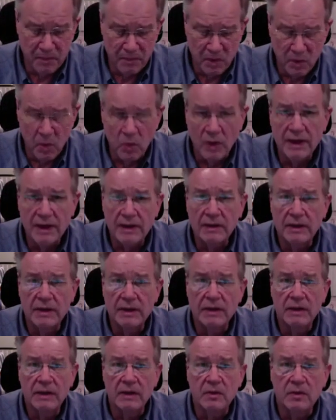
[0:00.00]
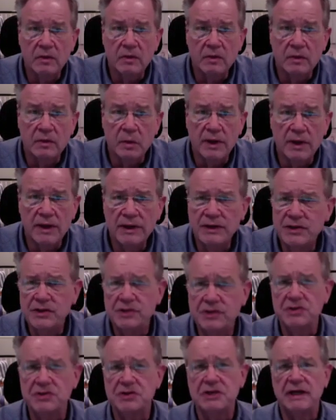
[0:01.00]
What is
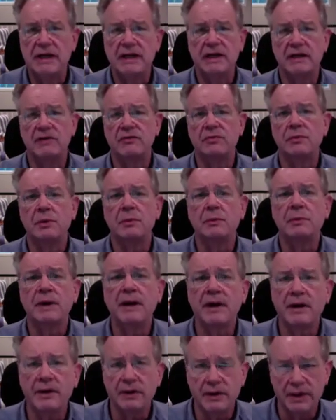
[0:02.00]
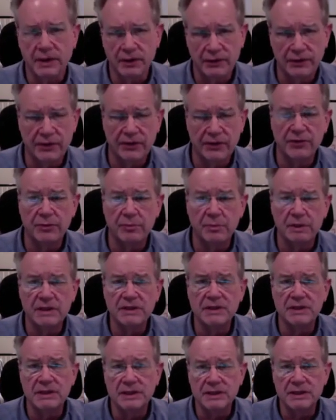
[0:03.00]
your state of preparedness as a
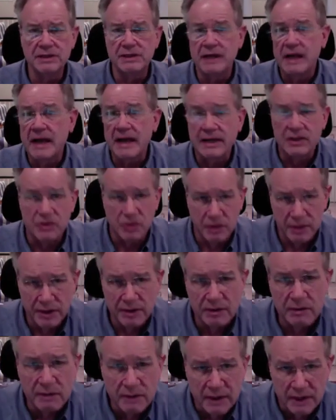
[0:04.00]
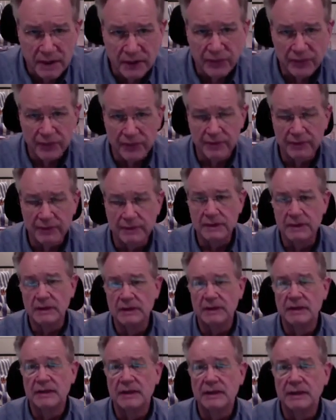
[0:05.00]
business to actually do this?
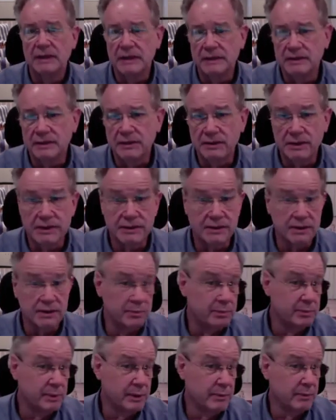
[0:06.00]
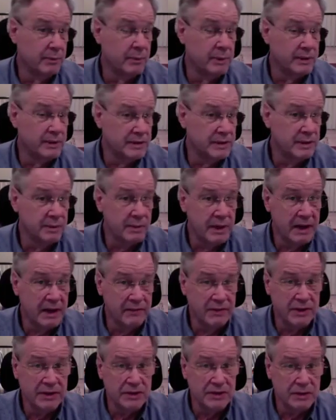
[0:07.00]
So this will probably seem
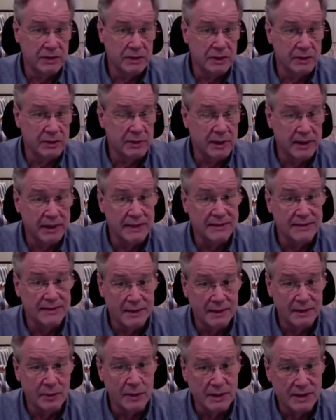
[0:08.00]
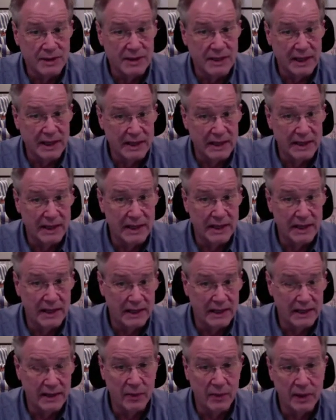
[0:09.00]
obvious to you, but I want to say it again
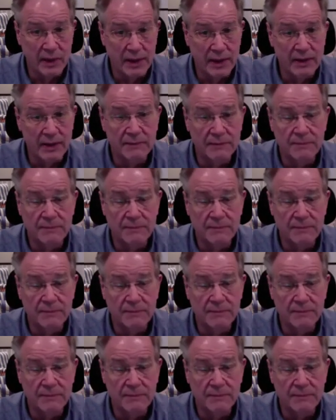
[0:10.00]
anyway,